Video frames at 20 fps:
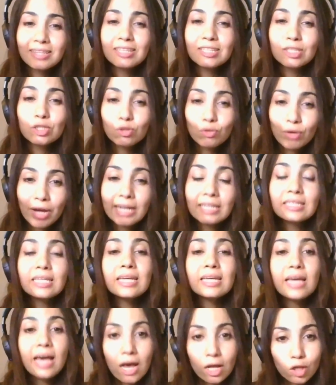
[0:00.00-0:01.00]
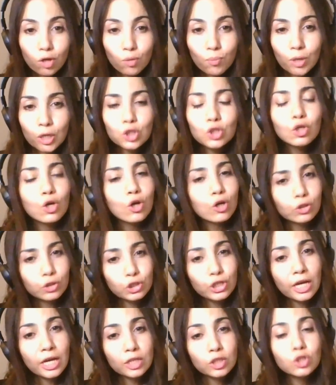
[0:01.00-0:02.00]
distracting elements on
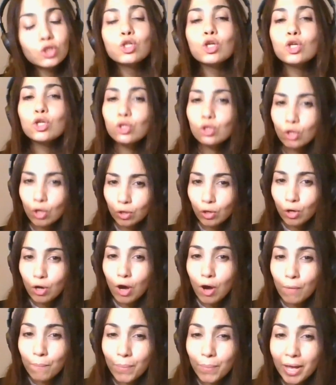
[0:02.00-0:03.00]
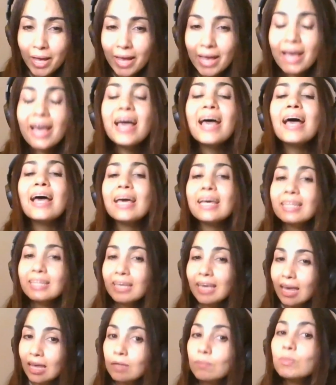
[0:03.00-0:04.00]
chess.com. It
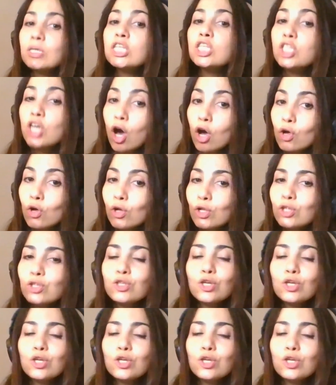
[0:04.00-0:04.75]
can be toggled